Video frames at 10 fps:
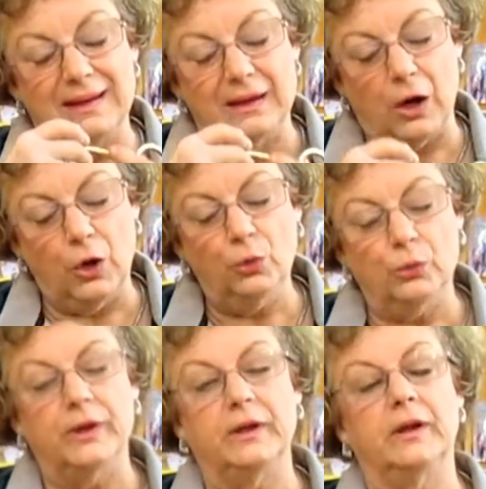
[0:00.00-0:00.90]

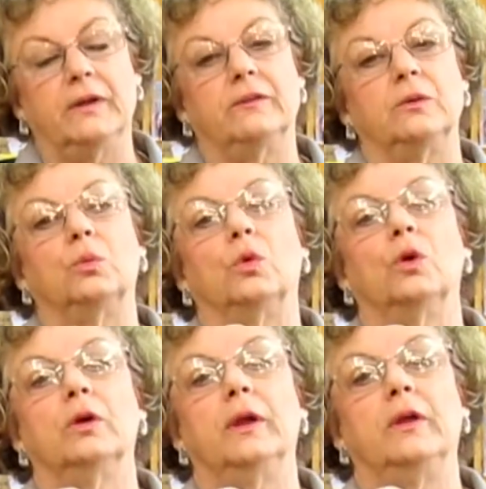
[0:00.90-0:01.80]
O-ring doesn't
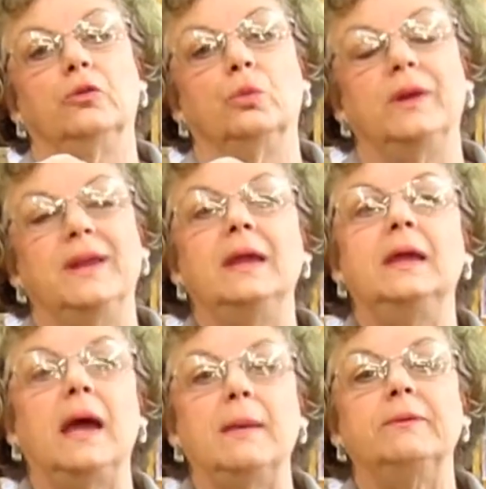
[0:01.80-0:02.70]
work is when he
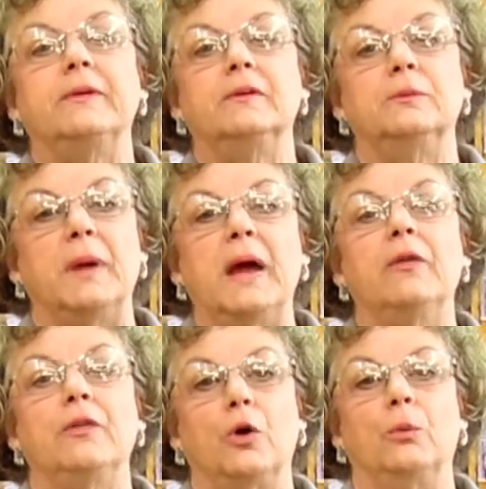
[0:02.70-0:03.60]
gaps his
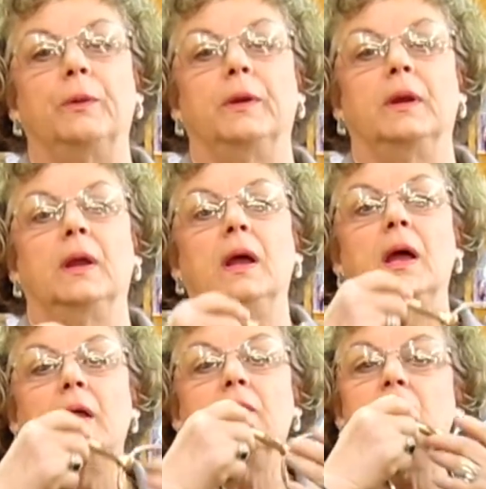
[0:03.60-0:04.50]
mouth open,
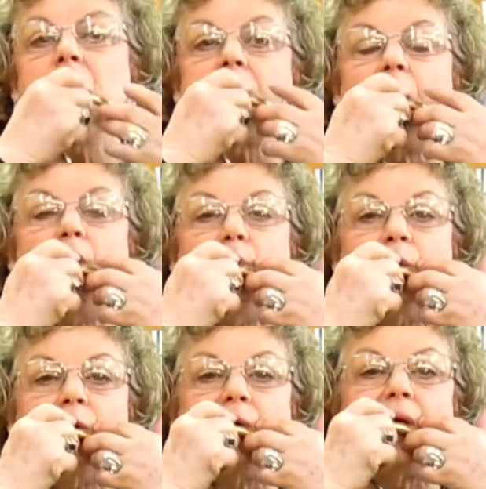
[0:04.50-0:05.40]
this
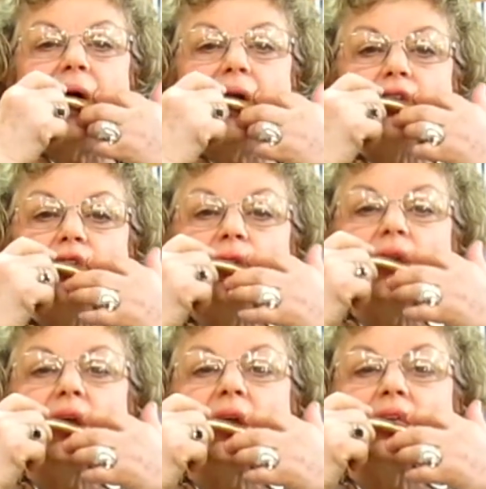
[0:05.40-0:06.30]
O-ring
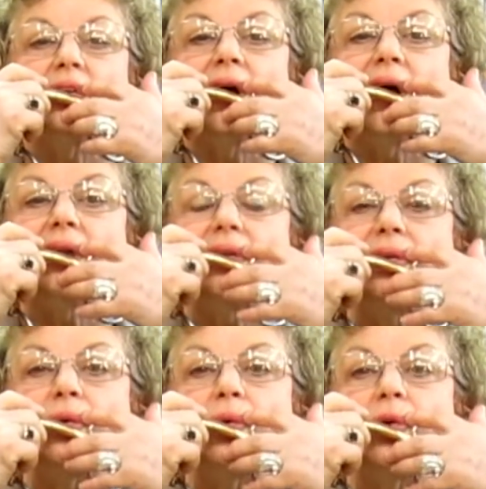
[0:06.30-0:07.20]
actually can slide to the
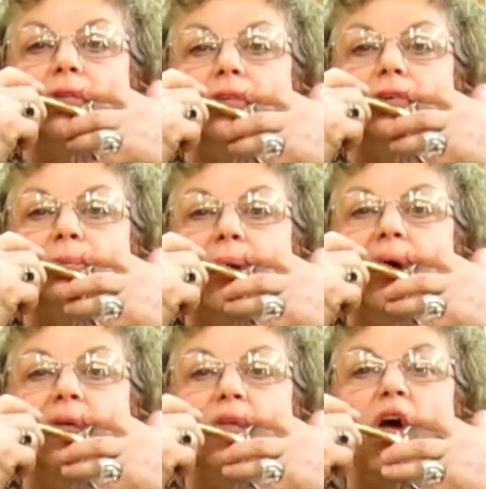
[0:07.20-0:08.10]
corner of his
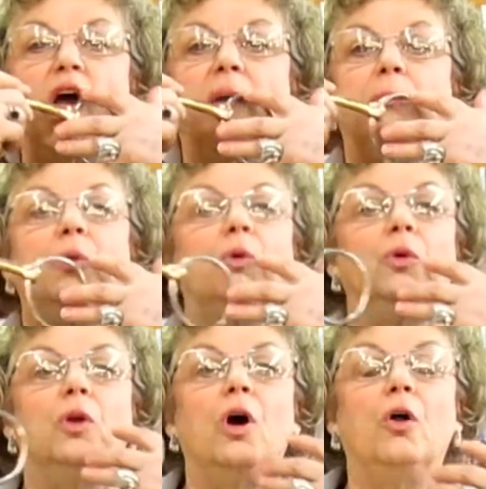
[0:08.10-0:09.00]
mouth and
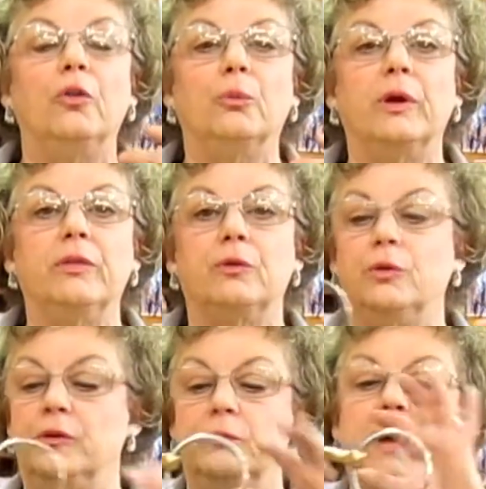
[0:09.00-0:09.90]
pull all the way
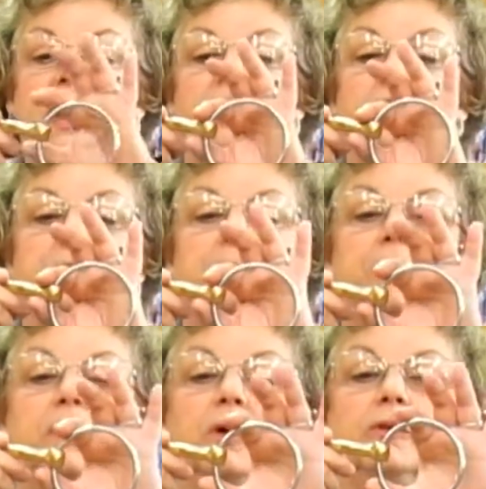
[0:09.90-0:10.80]
through his mouth
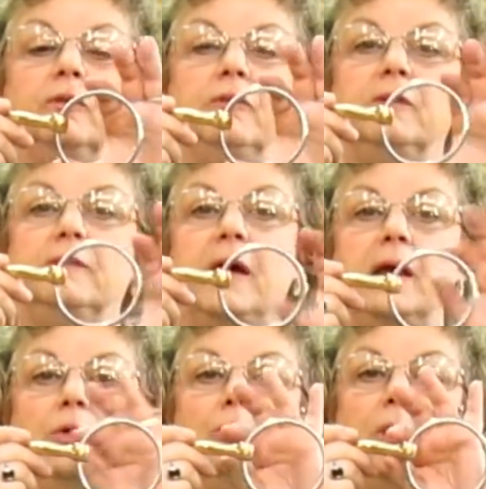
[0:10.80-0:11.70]
because of this
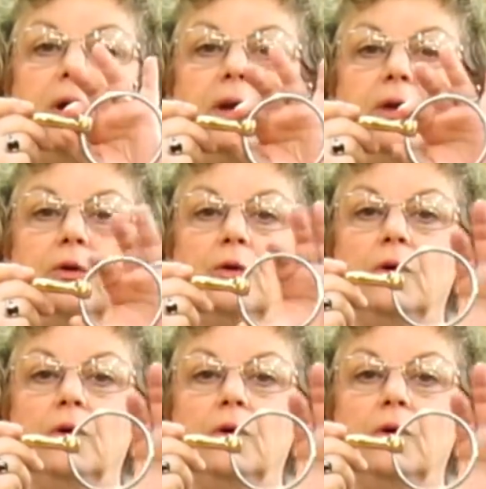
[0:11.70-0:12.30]
angle right here.